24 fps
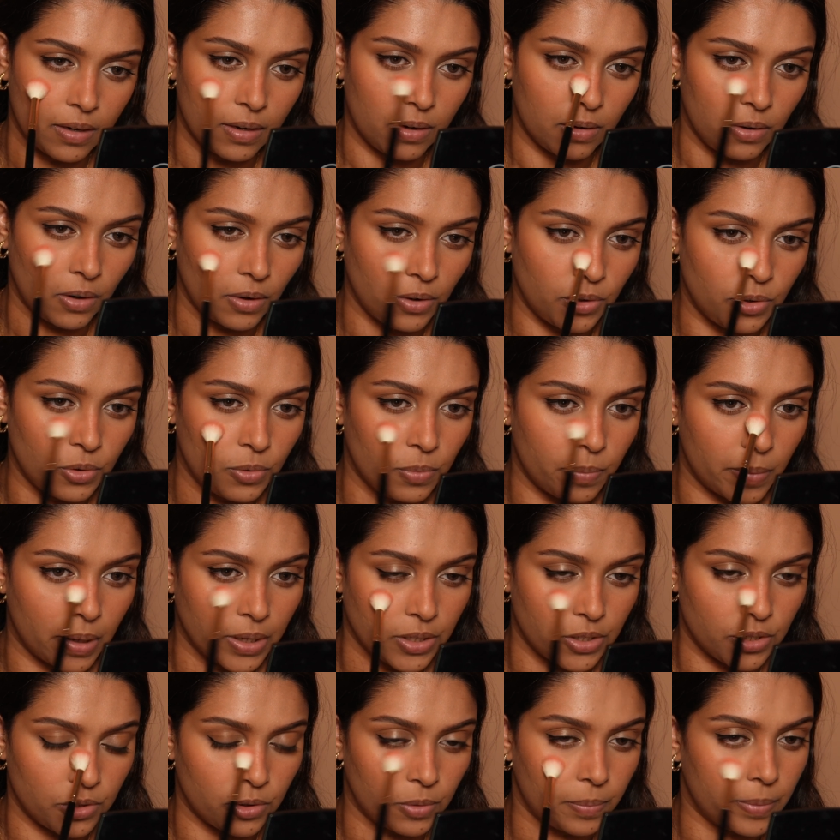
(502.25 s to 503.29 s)
Not too
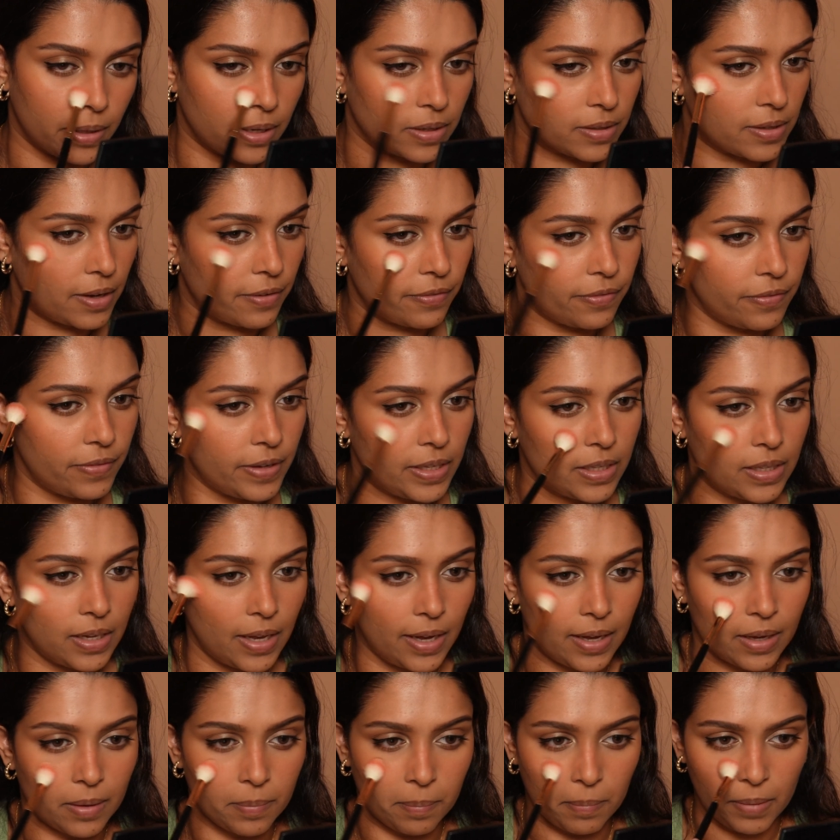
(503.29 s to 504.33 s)
much though, because I feel
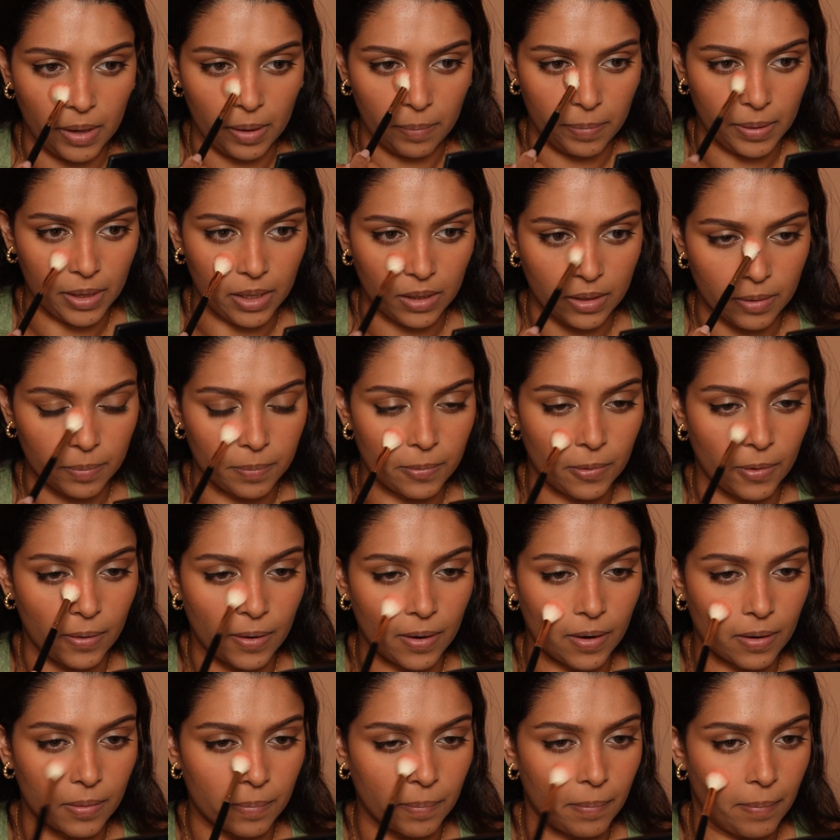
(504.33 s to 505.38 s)
like maybe the
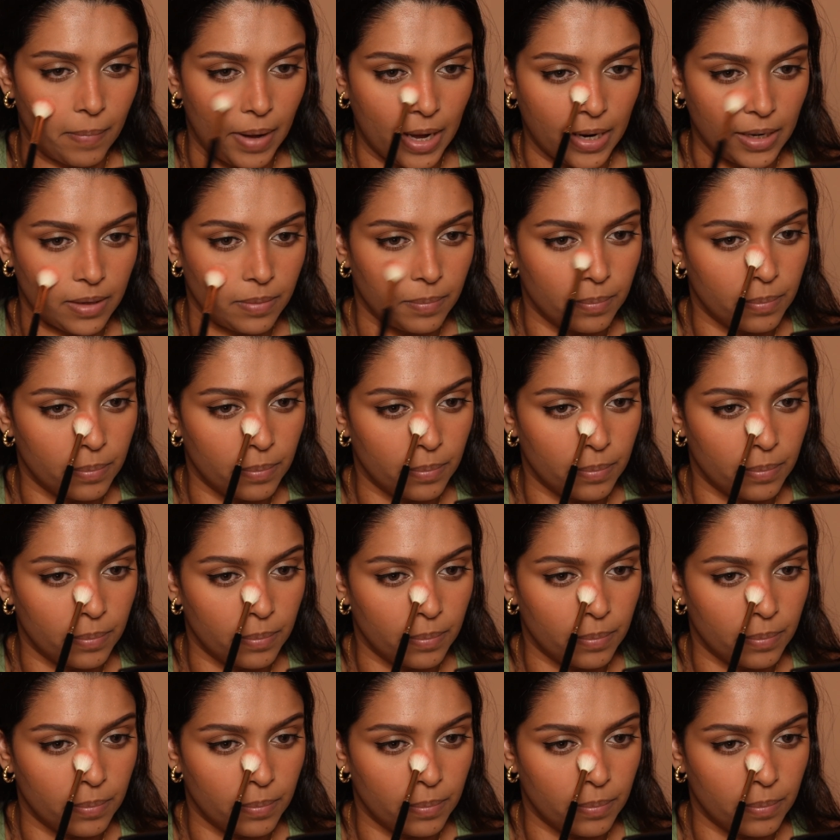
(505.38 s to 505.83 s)
product might